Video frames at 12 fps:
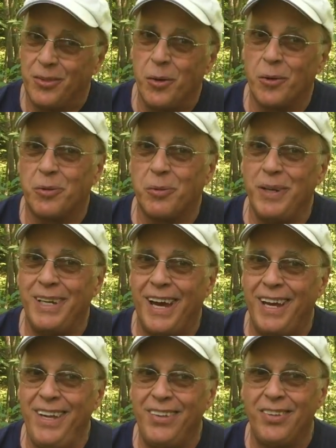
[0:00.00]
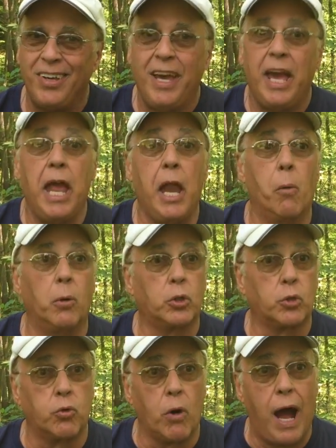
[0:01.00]
two or three days, and it will
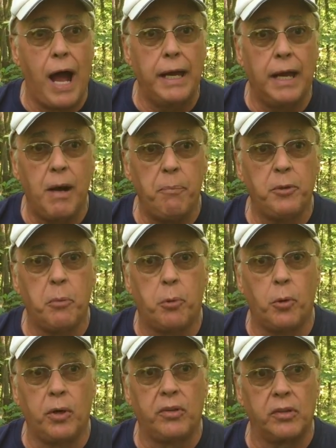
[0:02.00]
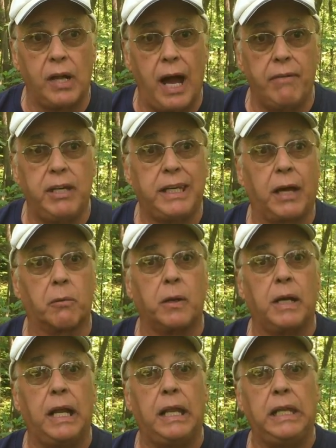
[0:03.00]
dry up the poison ivy, get
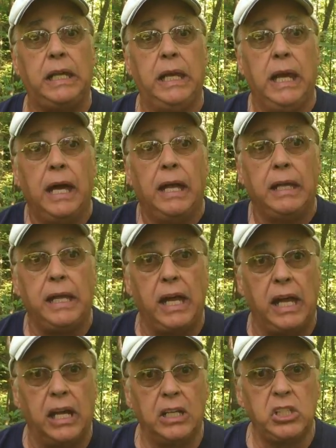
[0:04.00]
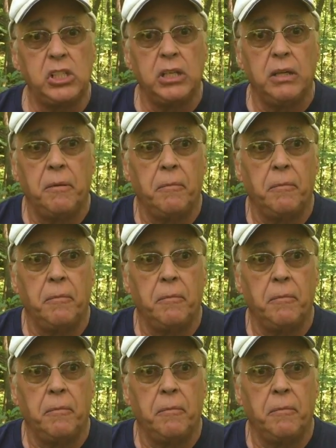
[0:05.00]
rid of the, the itch